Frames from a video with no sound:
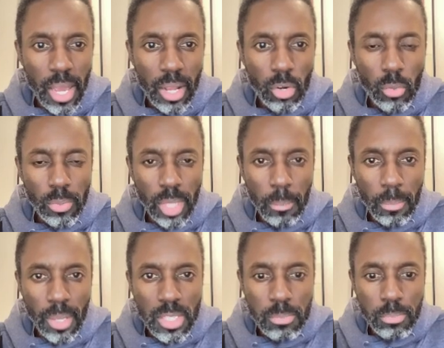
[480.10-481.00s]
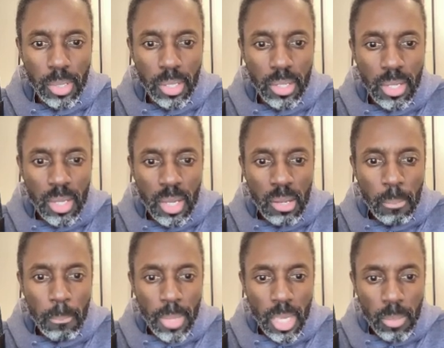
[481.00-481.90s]
I don't know what that means, but
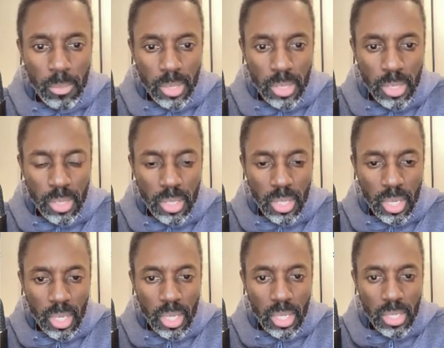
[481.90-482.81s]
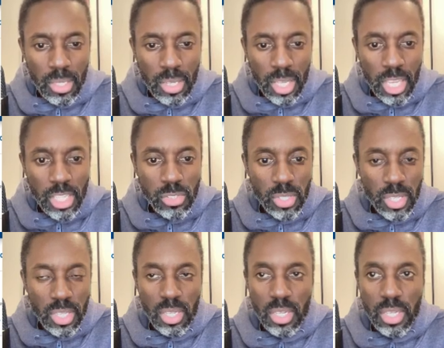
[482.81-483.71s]
maybe he's
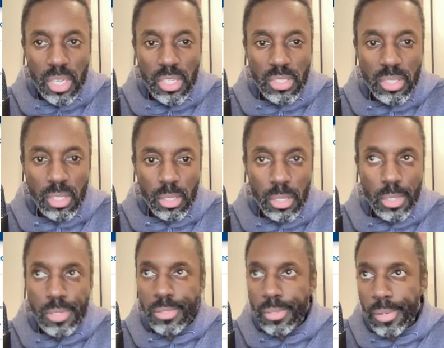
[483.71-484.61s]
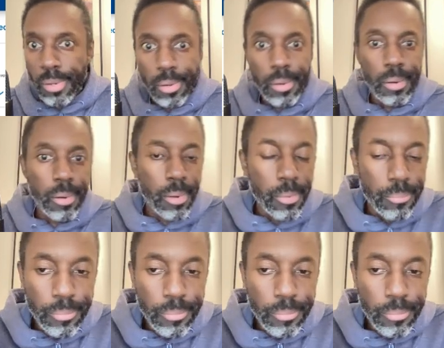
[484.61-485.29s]
a